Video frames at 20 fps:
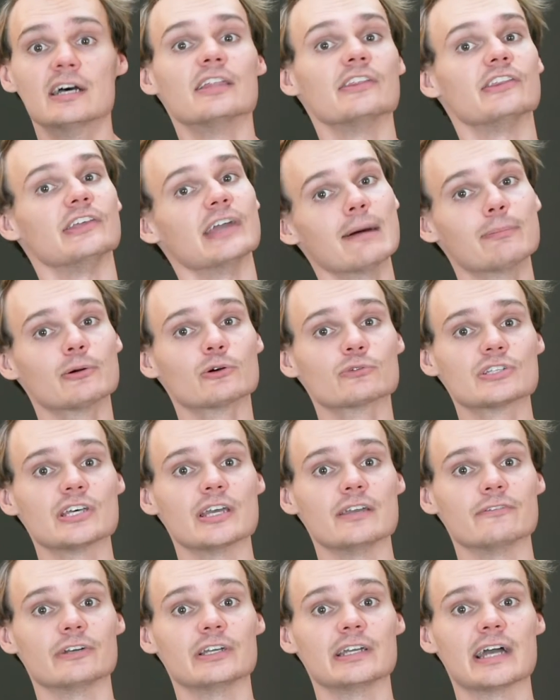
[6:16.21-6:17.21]
the Apple
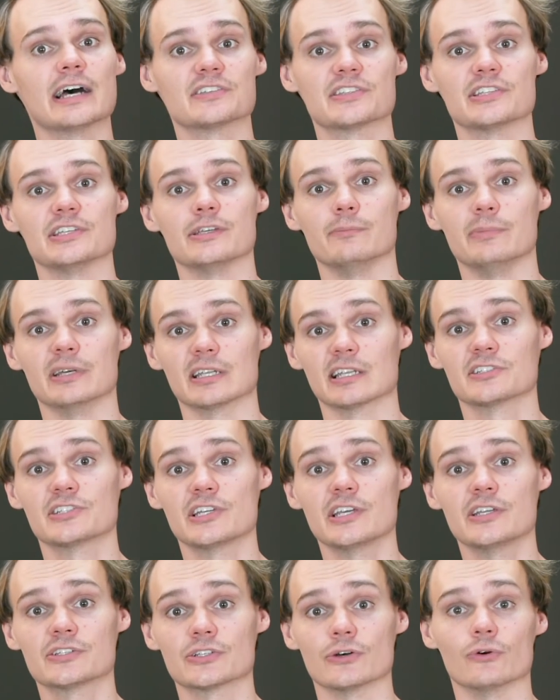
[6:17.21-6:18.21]
TV has the
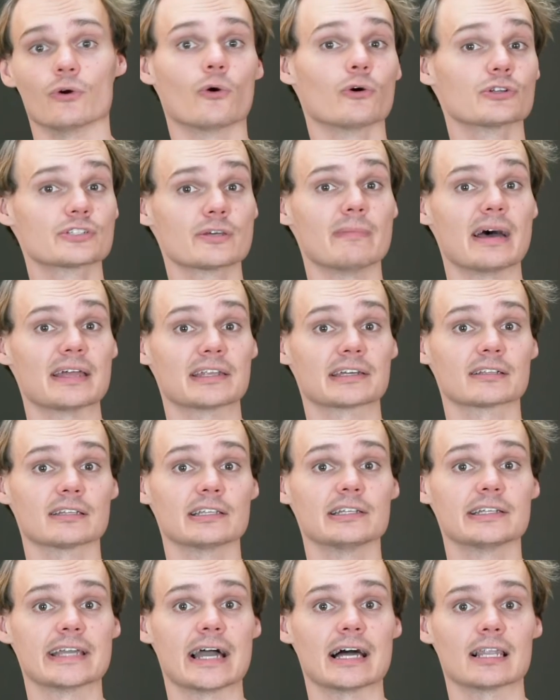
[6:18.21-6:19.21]
ability to
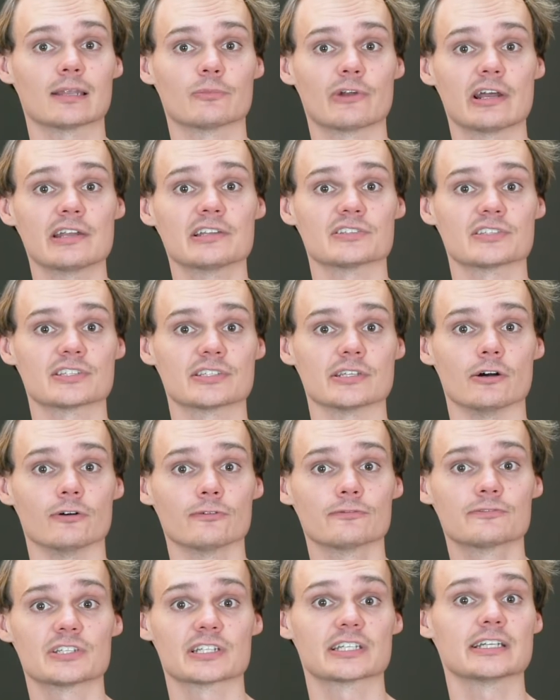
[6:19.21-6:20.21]
automatically calibrate
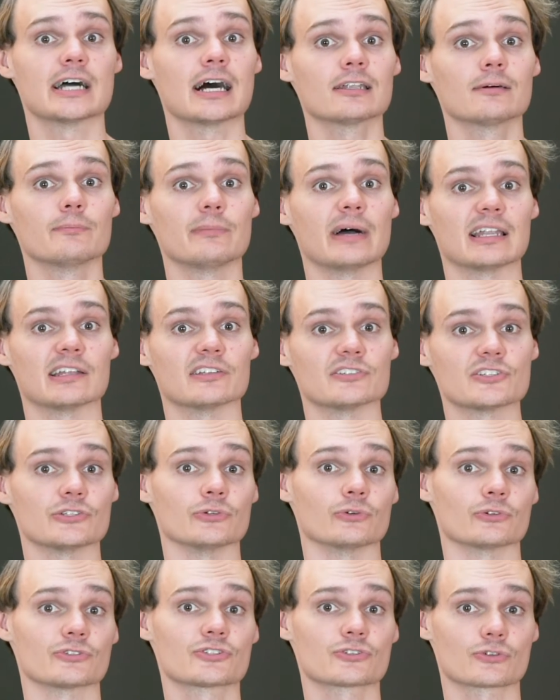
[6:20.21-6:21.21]
itself to color balance
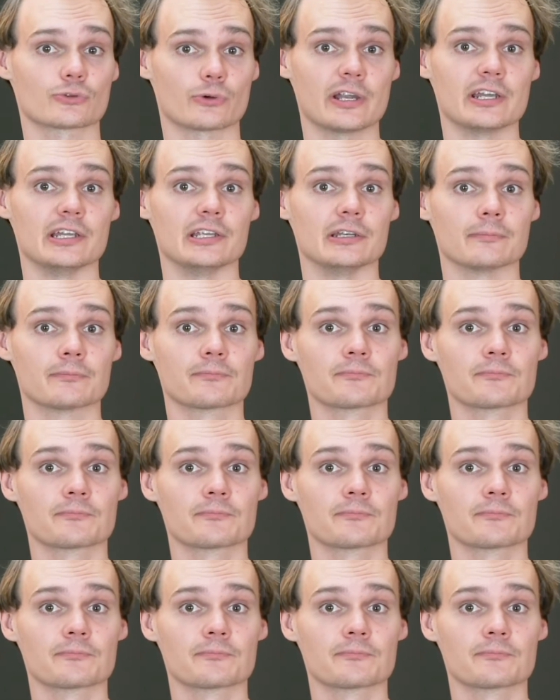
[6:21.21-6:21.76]
your screen.